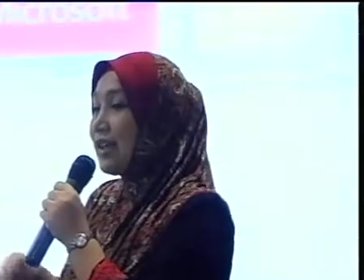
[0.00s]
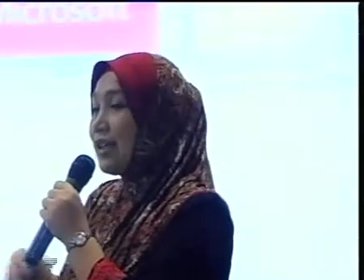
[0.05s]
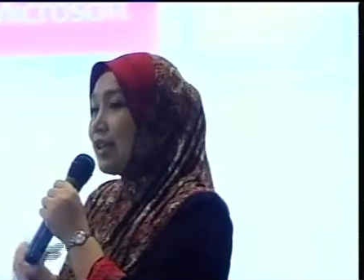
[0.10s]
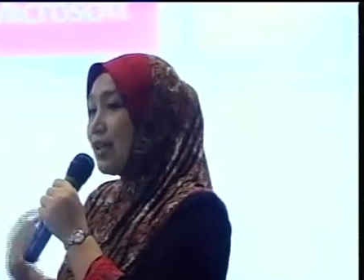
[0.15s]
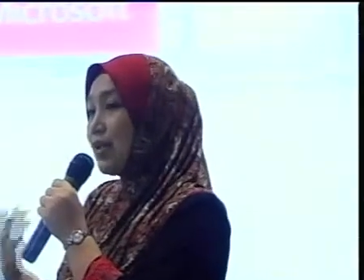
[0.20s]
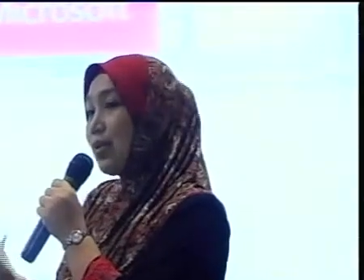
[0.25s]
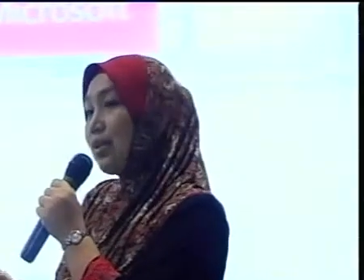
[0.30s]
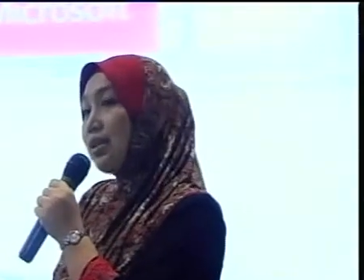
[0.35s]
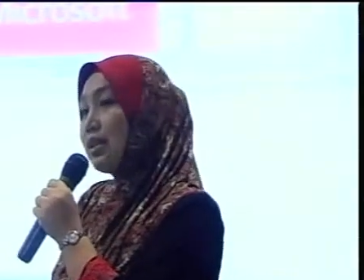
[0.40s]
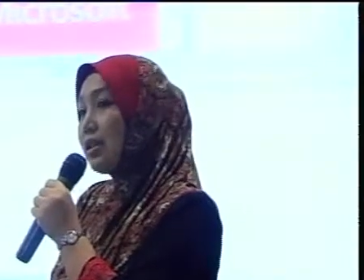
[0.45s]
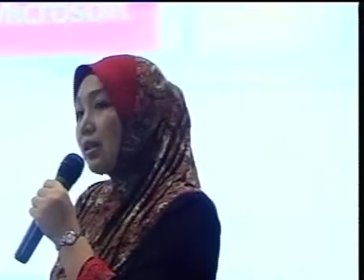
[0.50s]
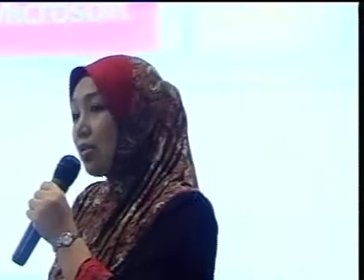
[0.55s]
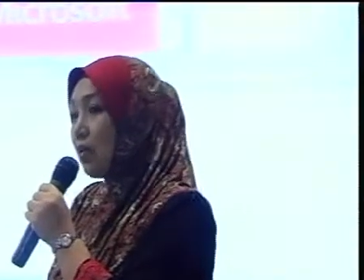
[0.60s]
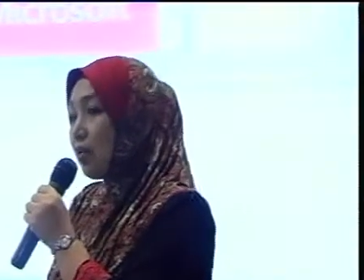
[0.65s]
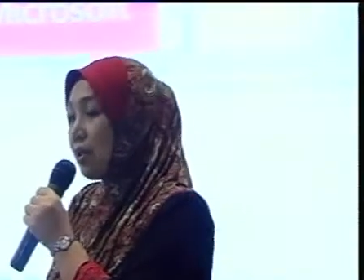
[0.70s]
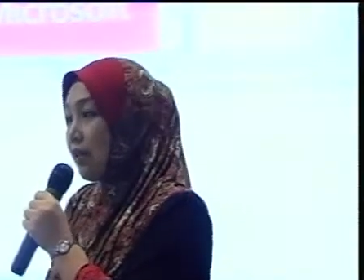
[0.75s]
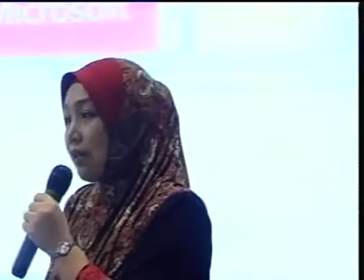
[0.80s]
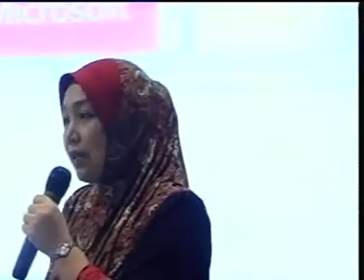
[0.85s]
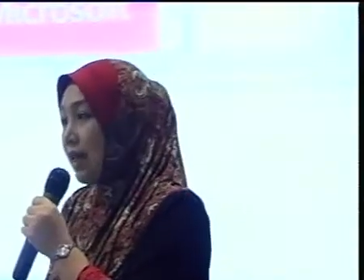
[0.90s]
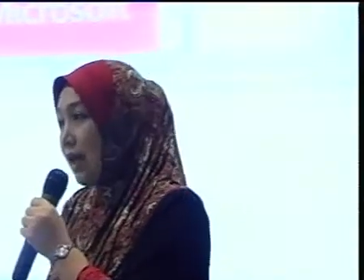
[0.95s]
So this is
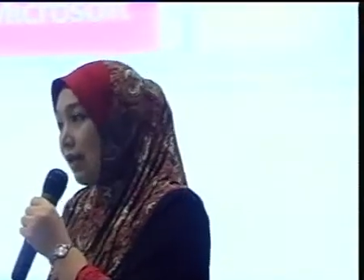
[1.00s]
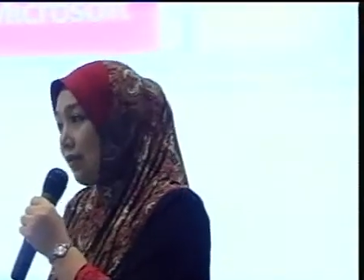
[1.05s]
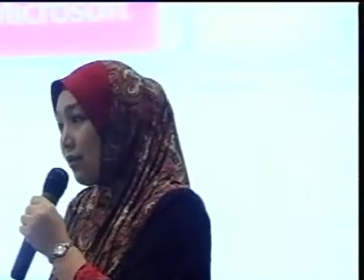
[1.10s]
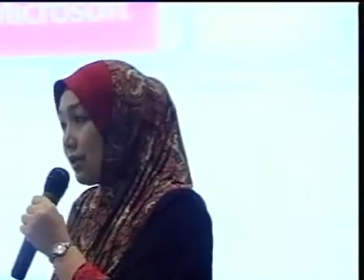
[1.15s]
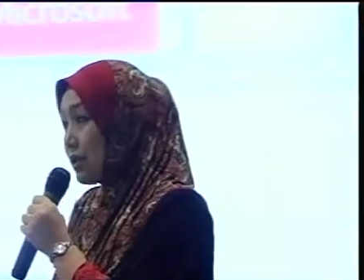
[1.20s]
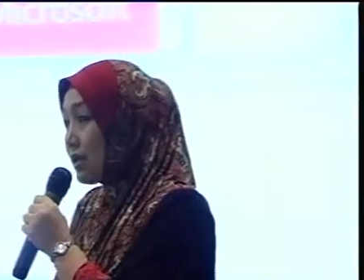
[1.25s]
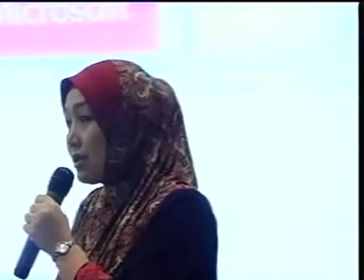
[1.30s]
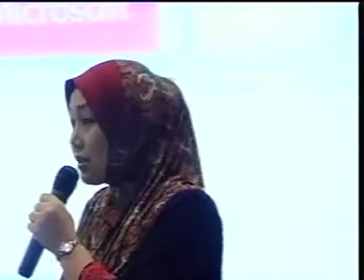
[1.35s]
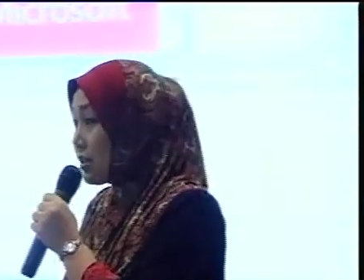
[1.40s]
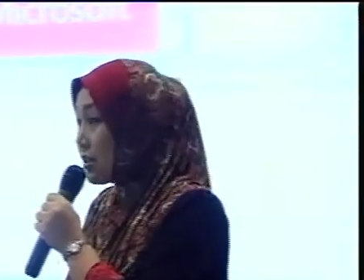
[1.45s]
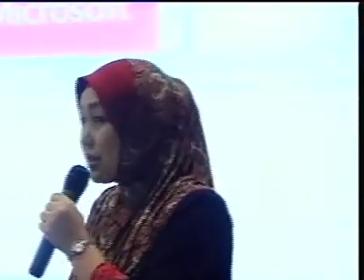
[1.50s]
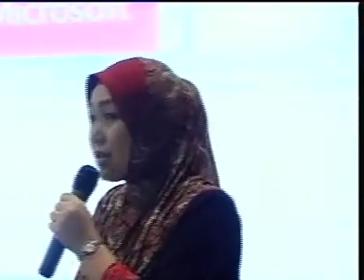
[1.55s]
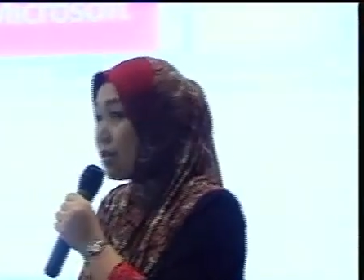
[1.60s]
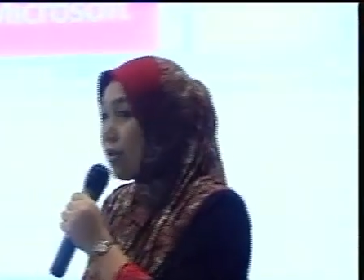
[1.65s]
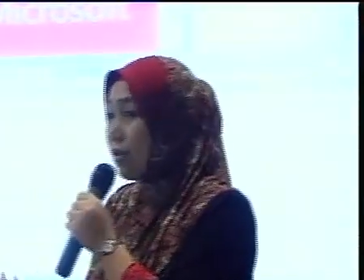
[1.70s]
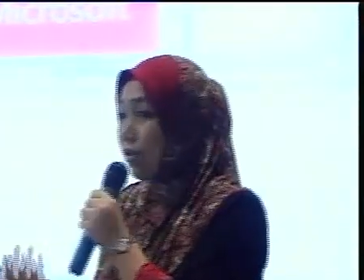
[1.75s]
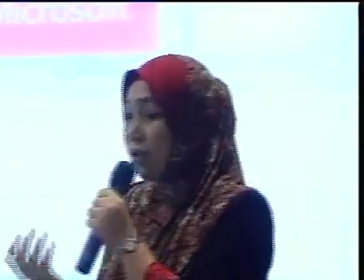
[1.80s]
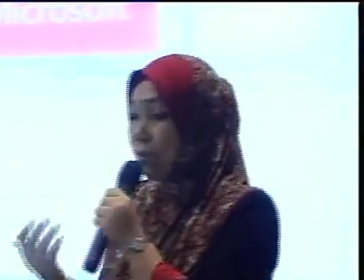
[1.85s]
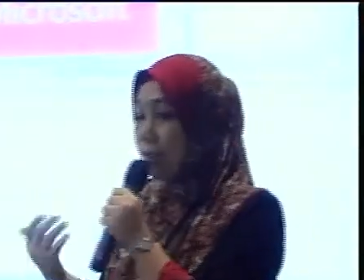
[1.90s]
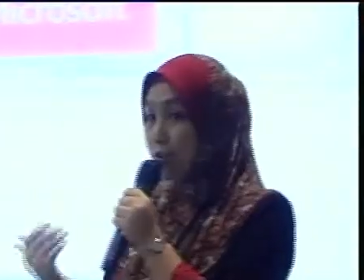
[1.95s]
one of the evidences
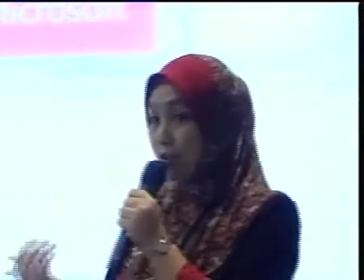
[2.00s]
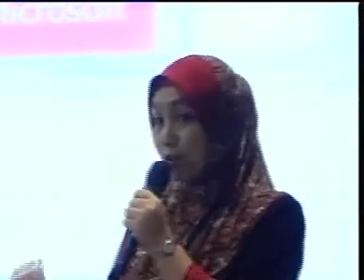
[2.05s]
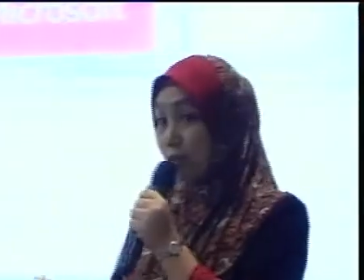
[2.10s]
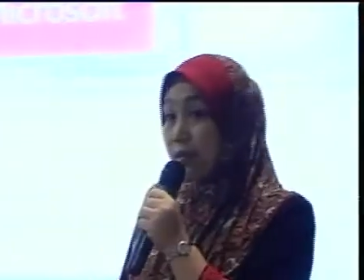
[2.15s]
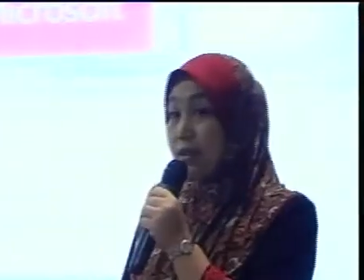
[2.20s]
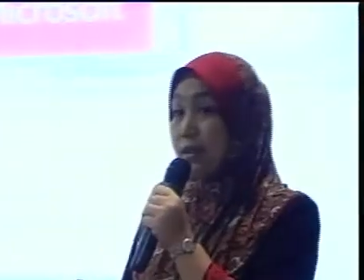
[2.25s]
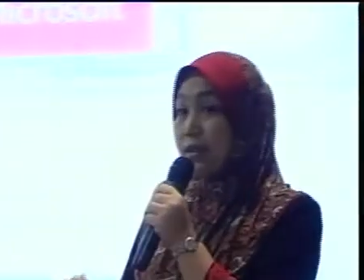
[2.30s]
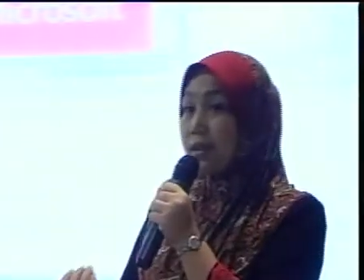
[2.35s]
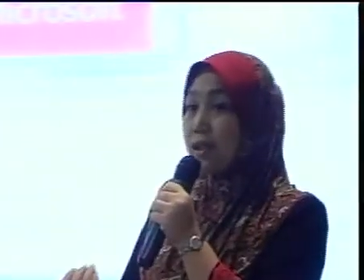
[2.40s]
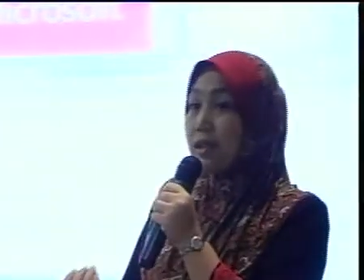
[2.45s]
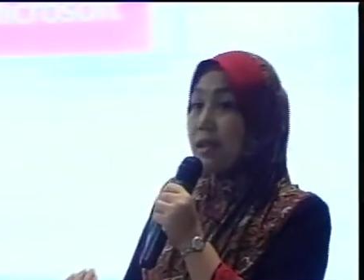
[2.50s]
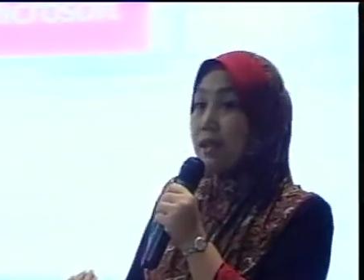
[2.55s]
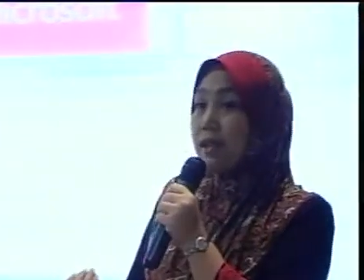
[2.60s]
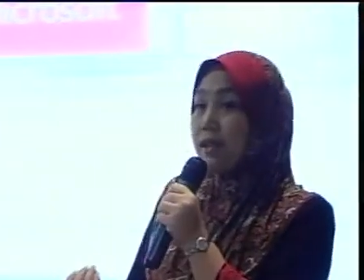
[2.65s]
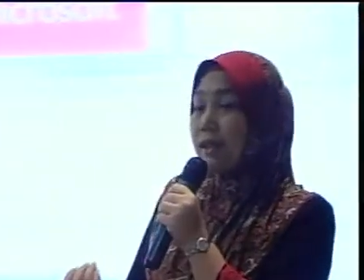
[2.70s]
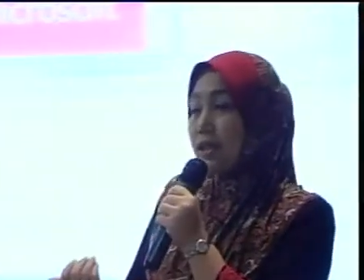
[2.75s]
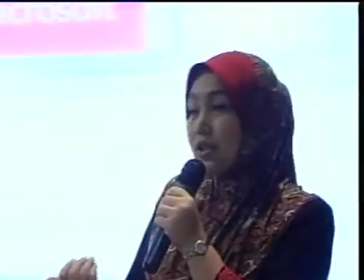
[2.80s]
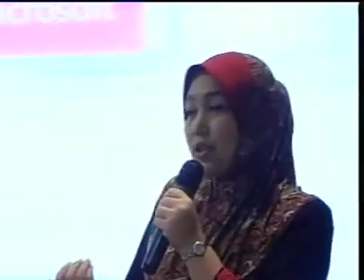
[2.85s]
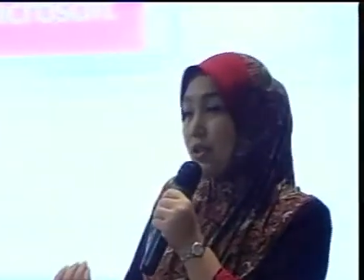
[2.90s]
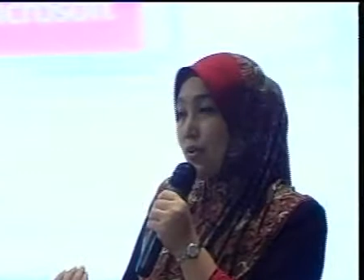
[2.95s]
or proofs
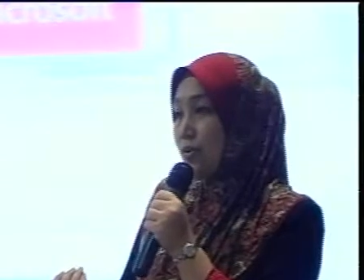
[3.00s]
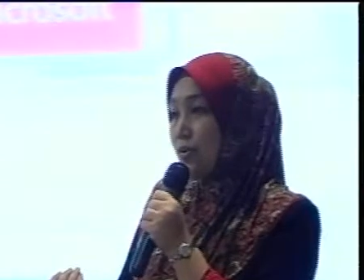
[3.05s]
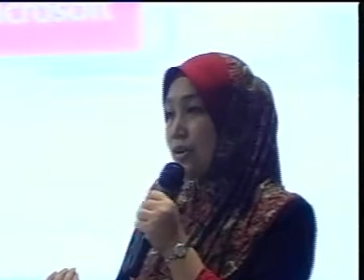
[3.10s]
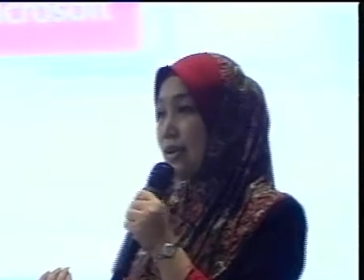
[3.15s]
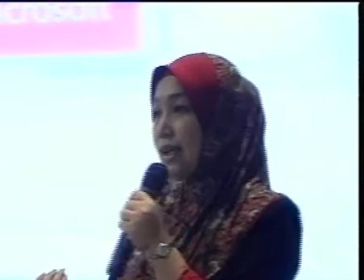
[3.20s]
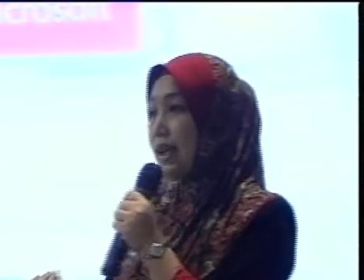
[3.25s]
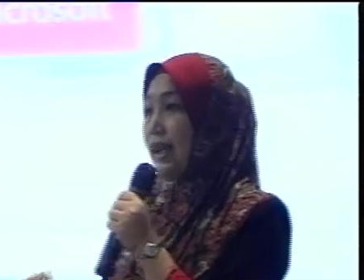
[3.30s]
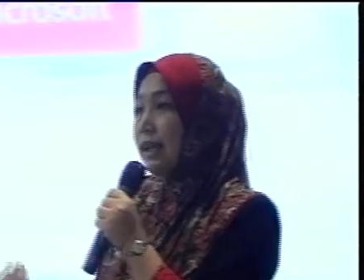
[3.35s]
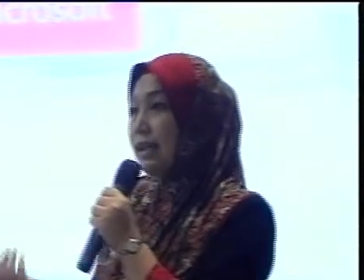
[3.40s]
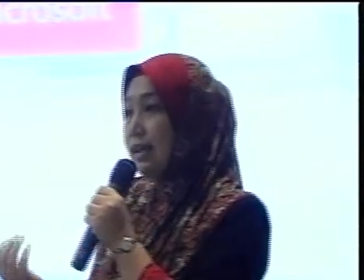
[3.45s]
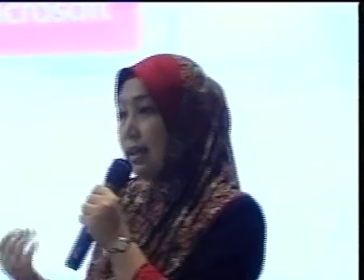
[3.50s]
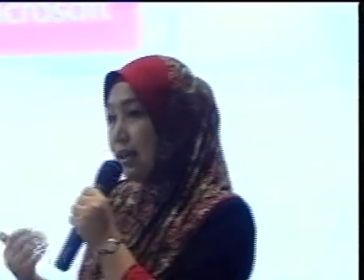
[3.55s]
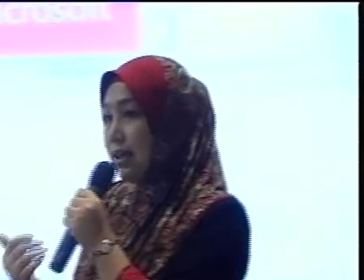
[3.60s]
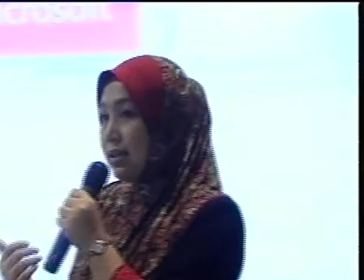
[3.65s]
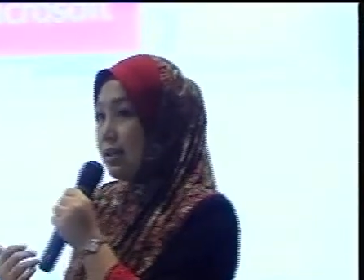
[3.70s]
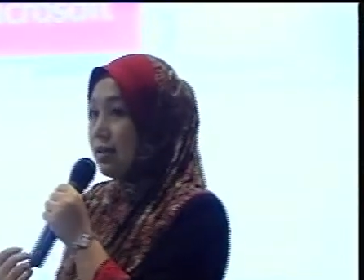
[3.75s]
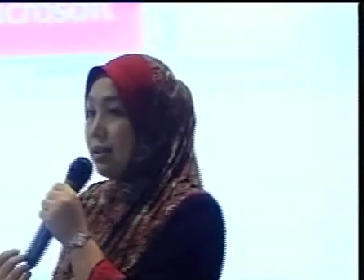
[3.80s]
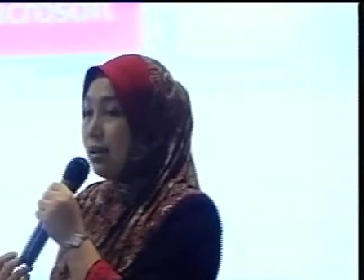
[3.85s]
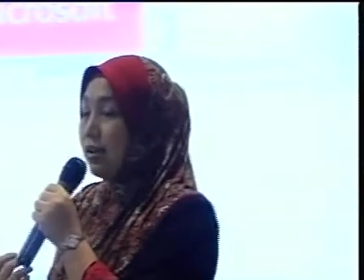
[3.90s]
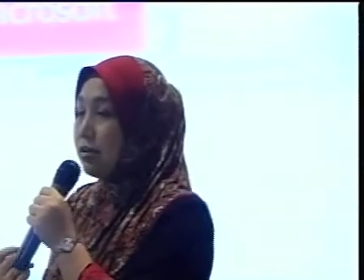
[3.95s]
that shows that,
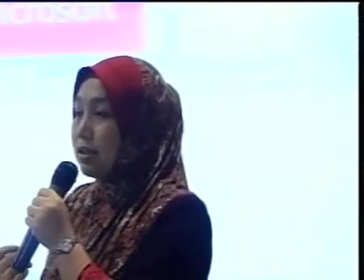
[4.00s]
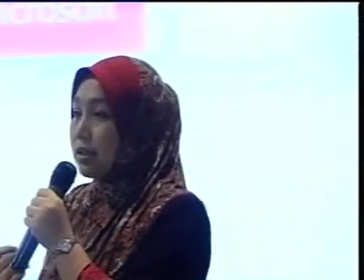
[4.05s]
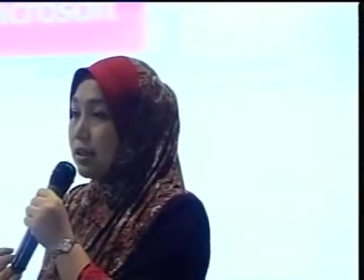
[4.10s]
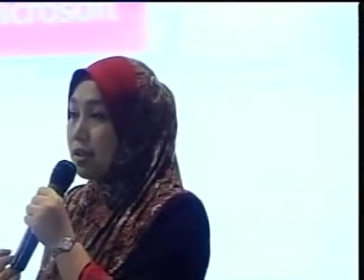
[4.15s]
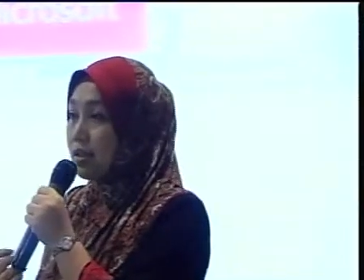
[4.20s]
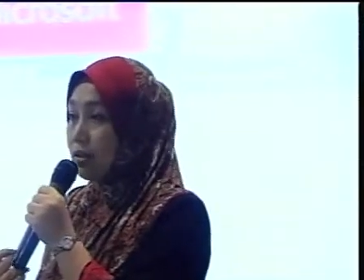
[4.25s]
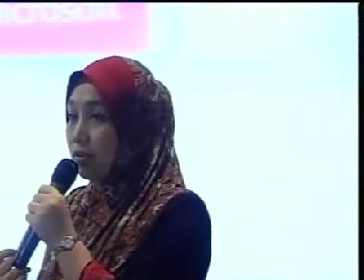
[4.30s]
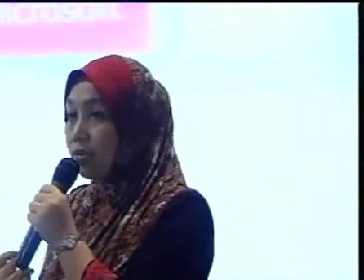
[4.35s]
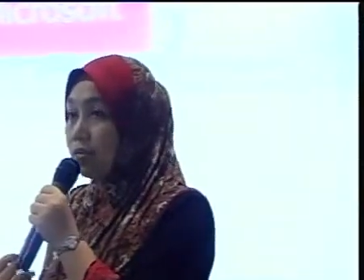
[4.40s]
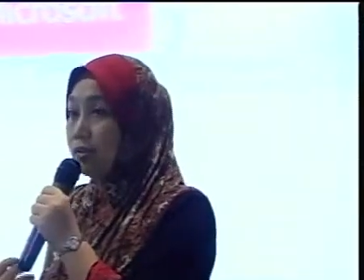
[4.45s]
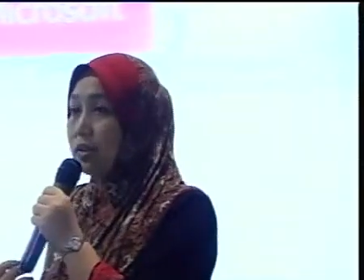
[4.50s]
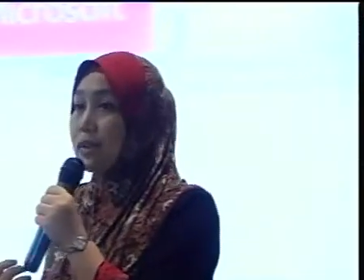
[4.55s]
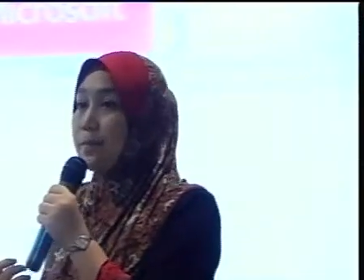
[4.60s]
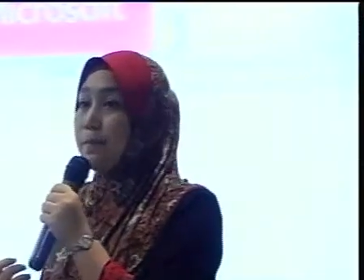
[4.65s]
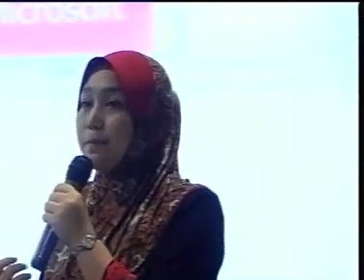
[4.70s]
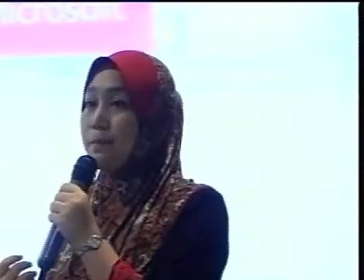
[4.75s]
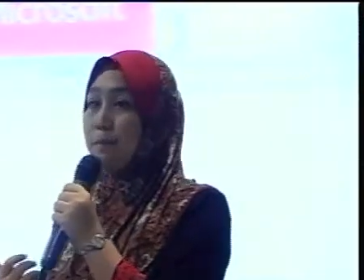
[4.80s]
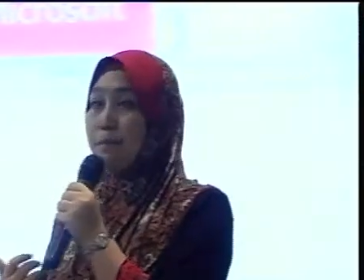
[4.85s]
yes, our school,